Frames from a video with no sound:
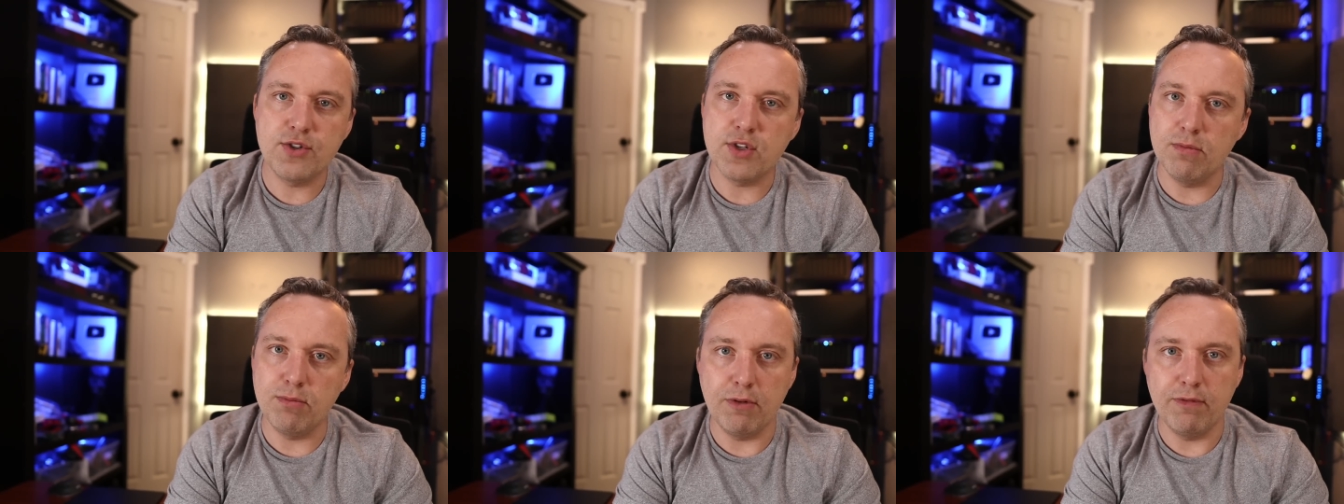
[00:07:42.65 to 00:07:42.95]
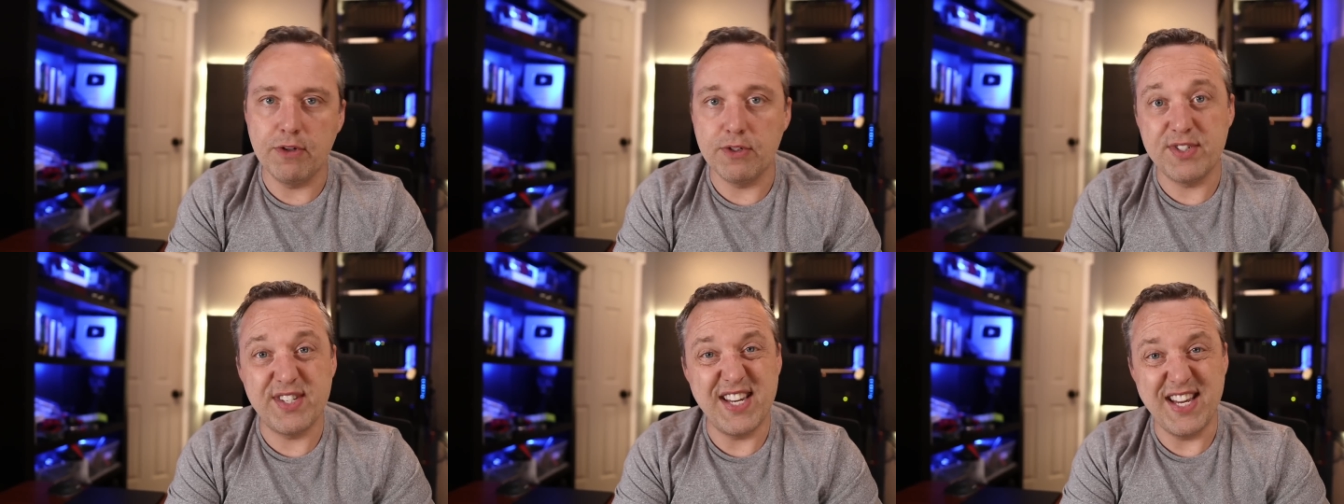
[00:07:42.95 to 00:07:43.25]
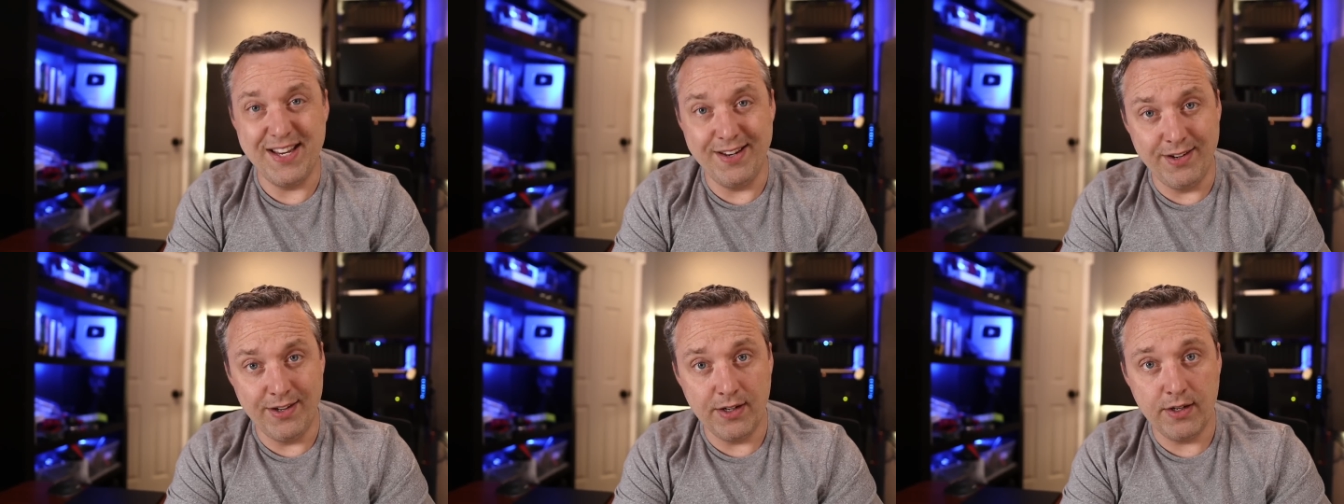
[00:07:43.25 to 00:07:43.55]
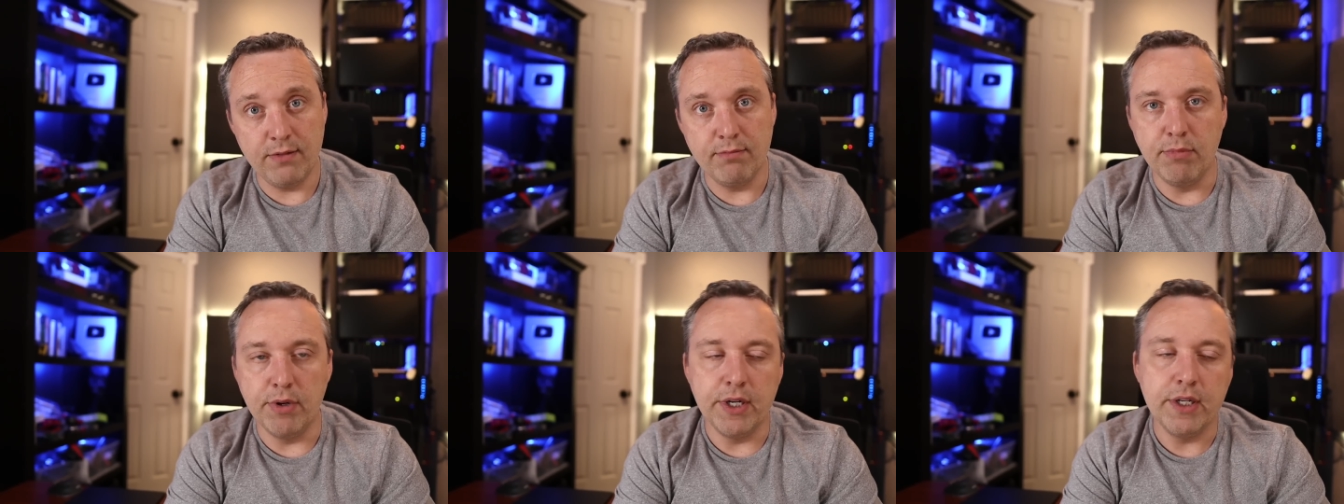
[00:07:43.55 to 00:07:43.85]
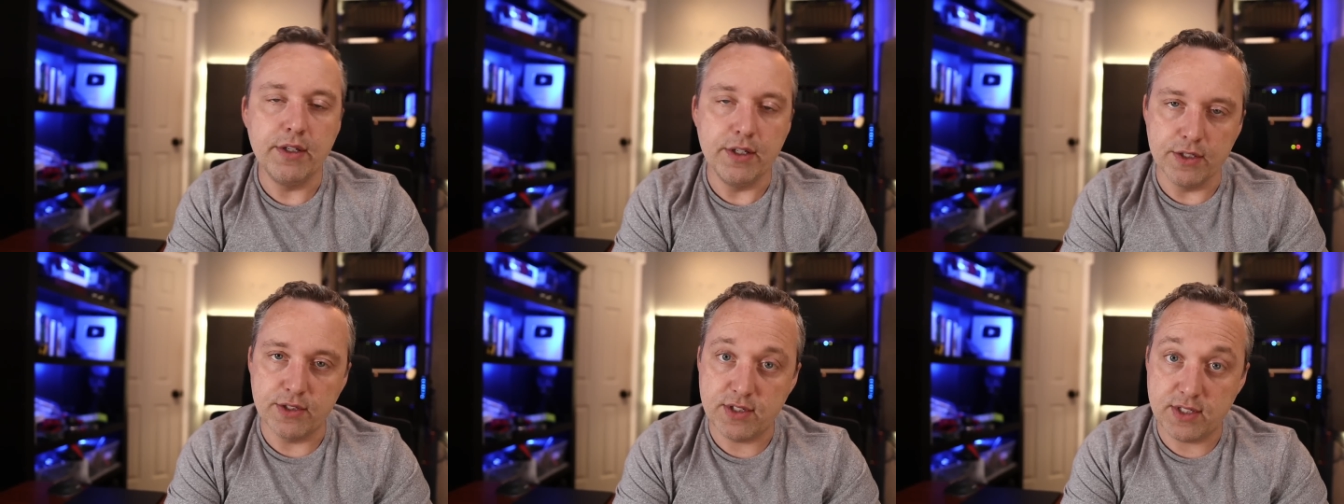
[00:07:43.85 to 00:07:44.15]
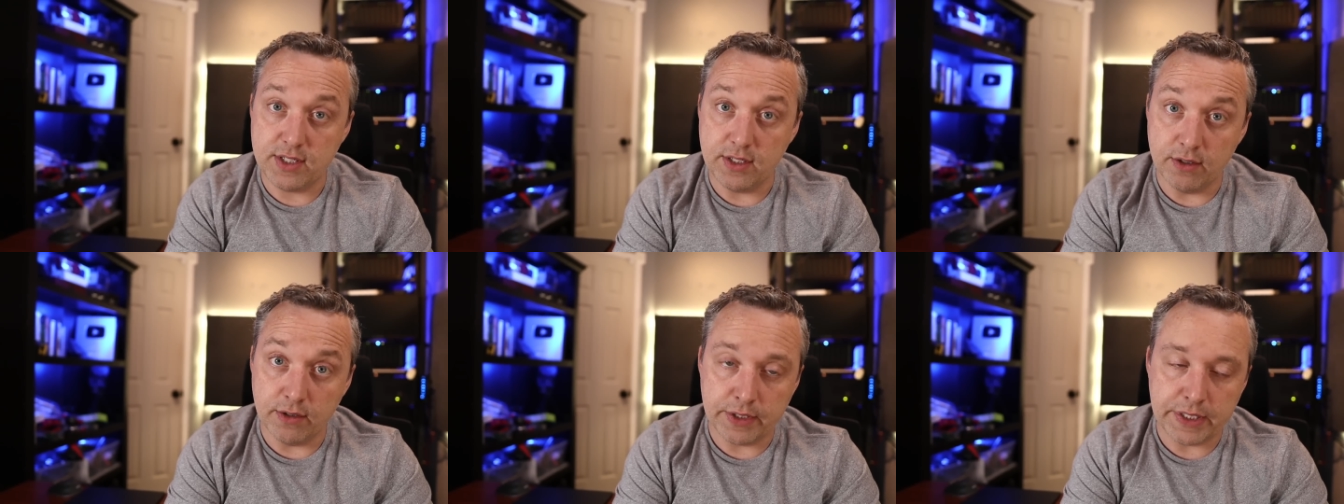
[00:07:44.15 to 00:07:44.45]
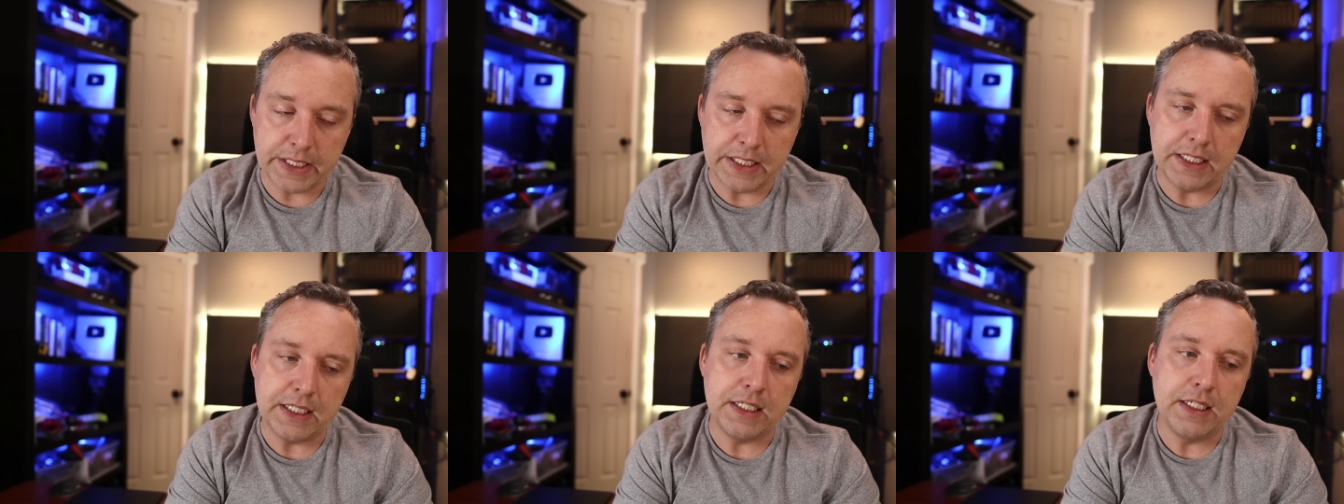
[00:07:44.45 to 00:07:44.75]
Some of it's hidden, but it's still
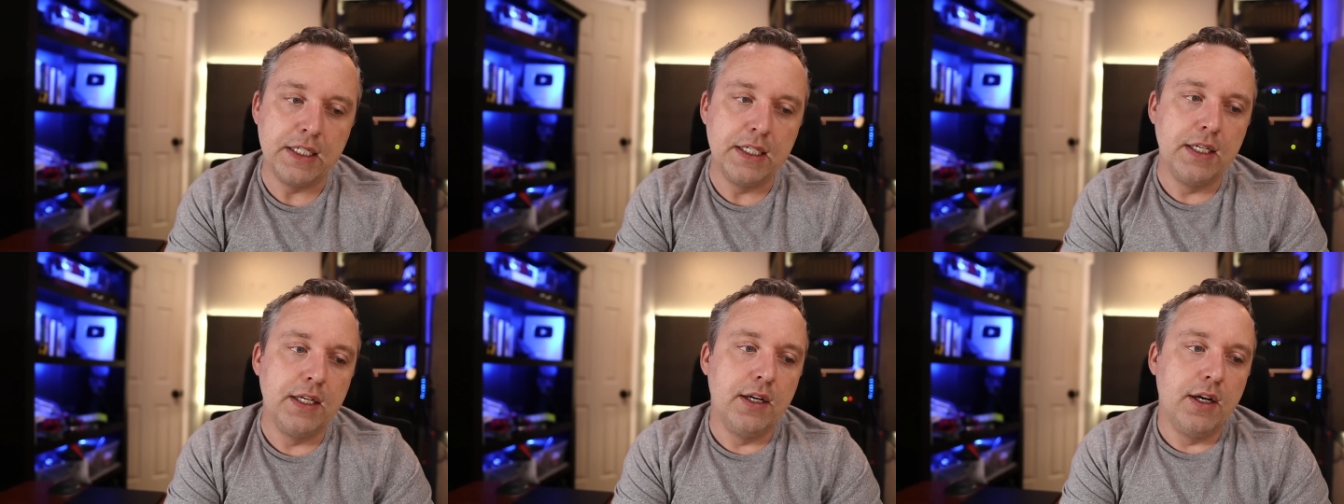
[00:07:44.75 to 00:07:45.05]
there.